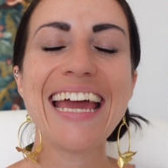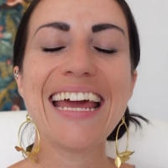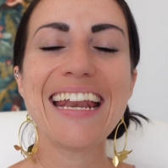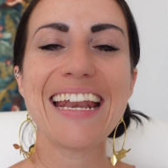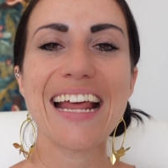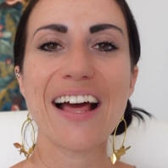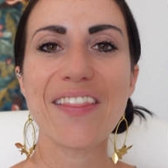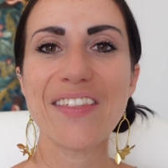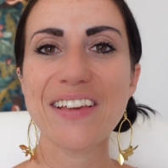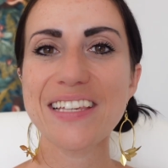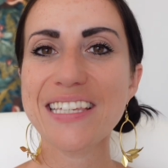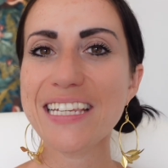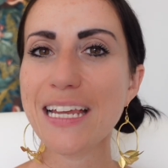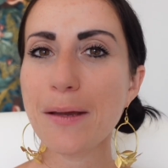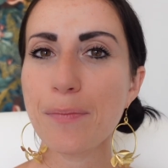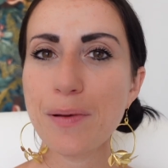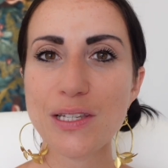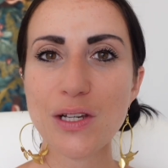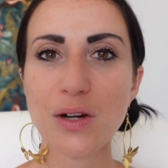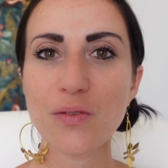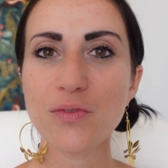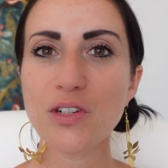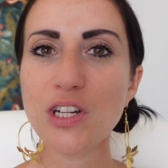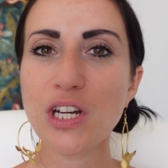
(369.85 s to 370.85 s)
Now this tip
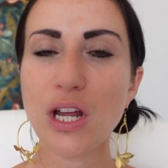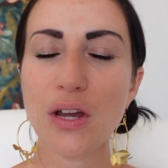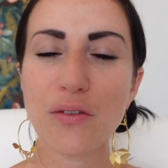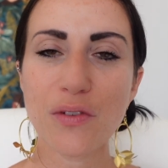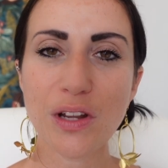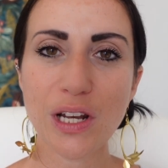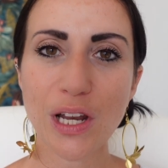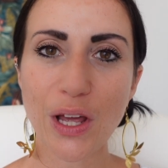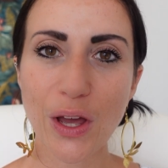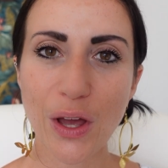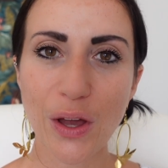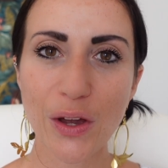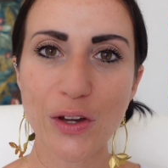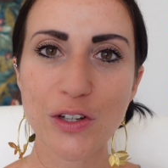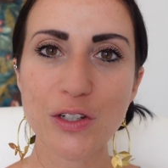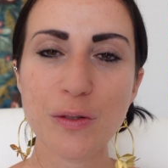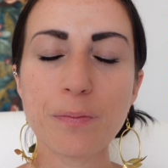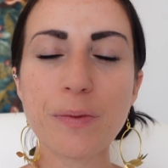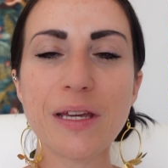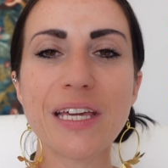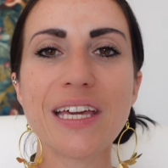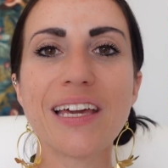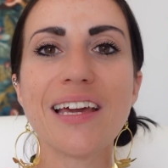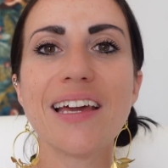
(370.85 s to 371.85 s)
is often overlooked
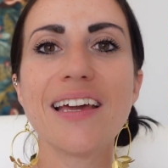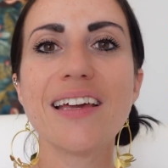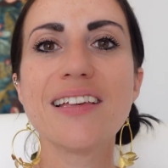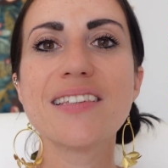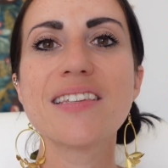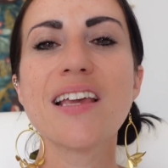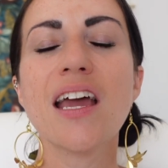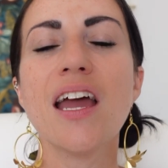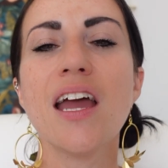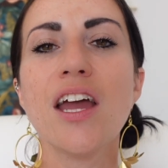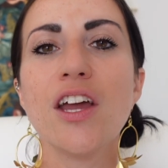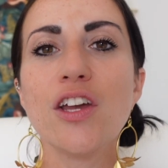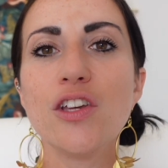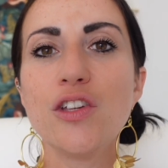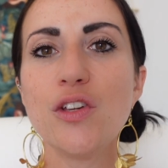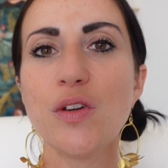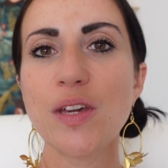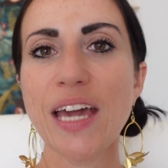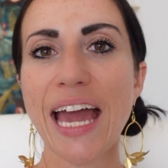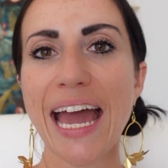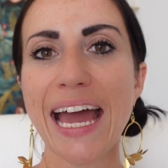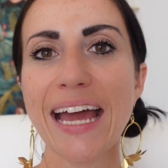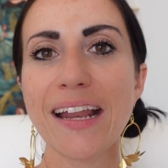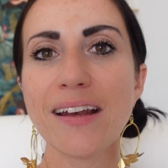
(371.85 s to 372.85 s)
because you
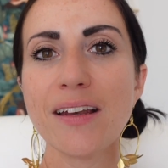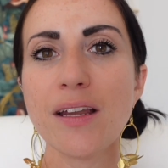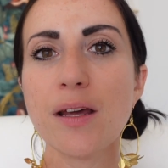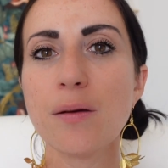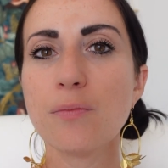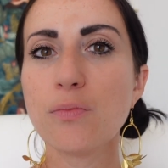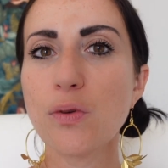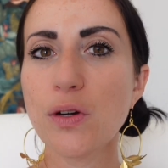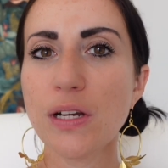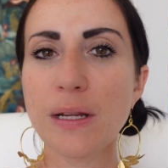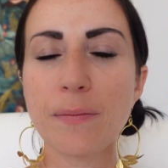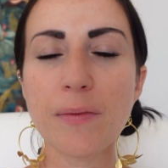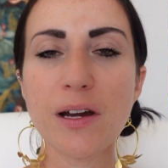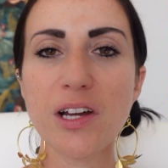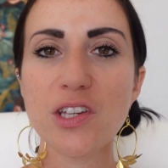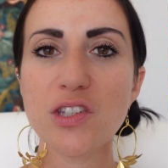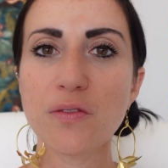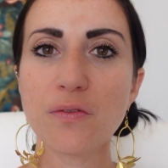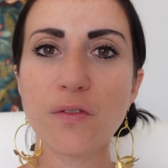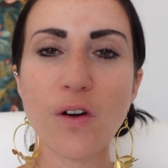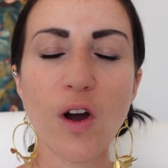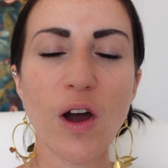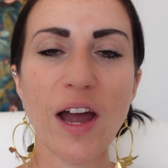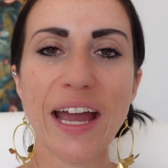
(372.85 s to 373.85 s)
can pretty much
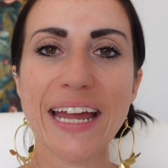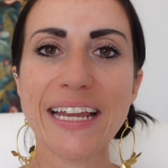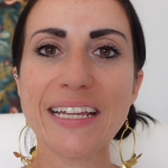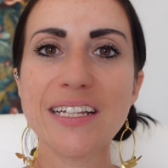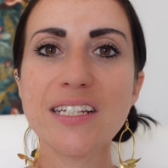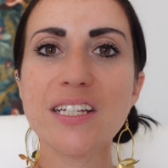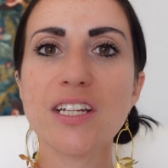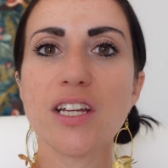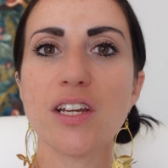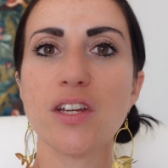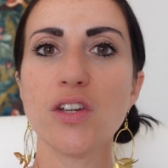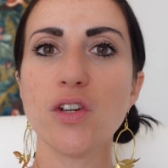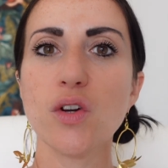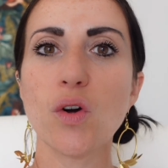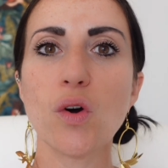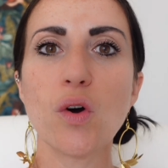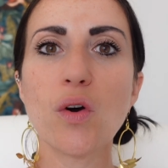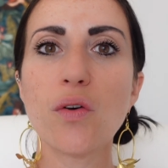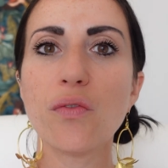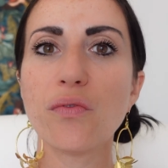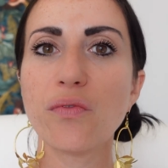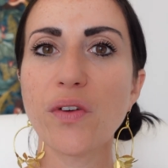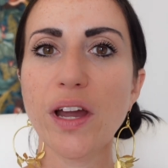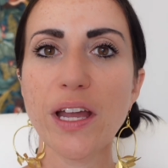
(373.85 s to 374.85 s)
find
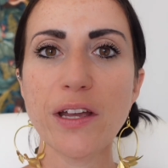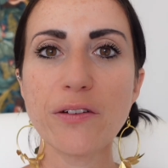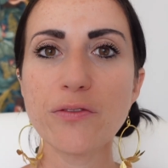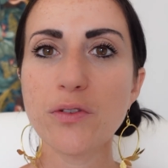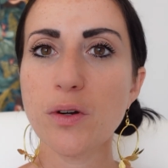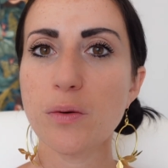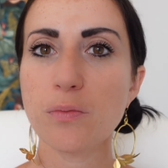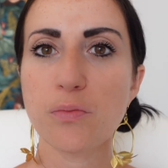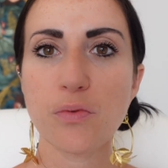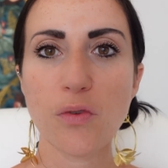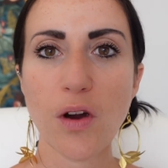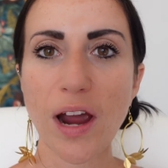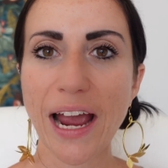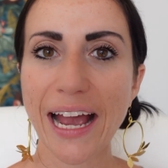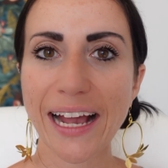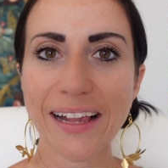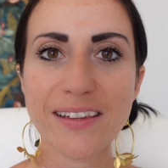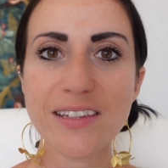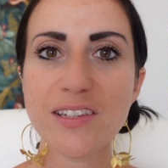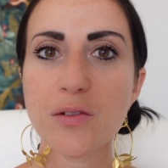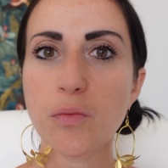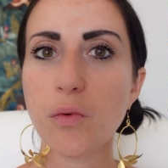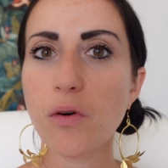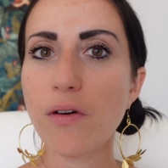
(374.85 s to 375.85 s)
your favourite
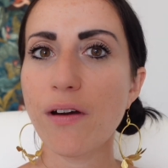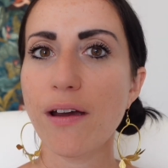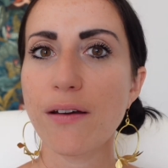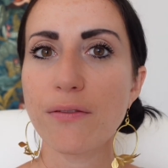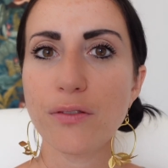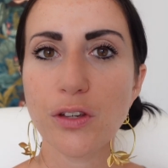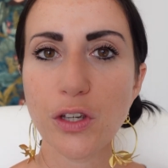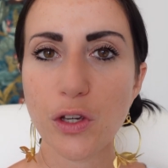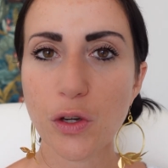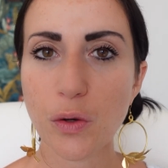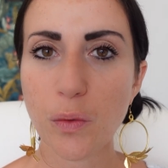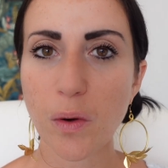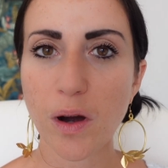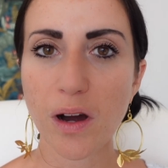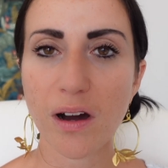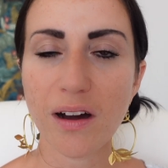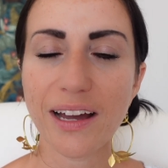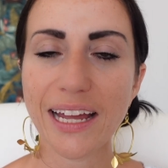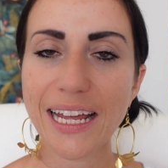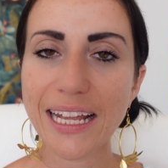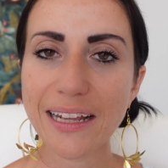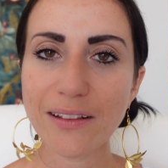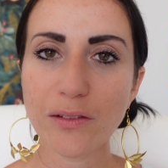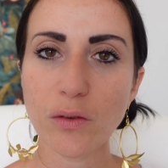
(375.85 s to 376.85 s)
brands wherever you
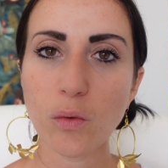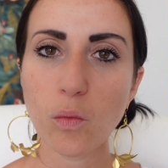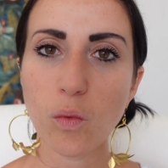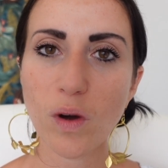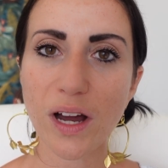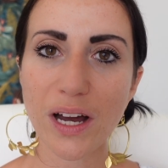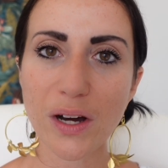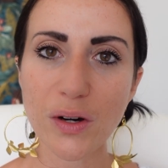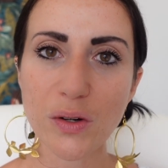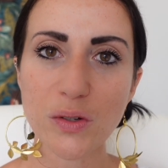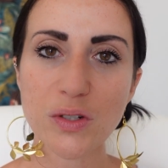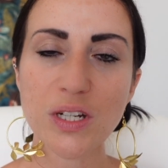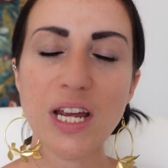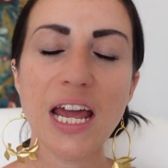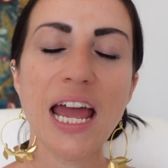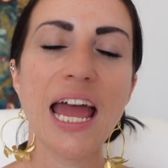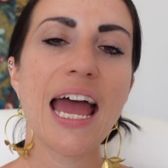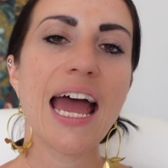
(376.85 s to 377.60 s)
are in the world.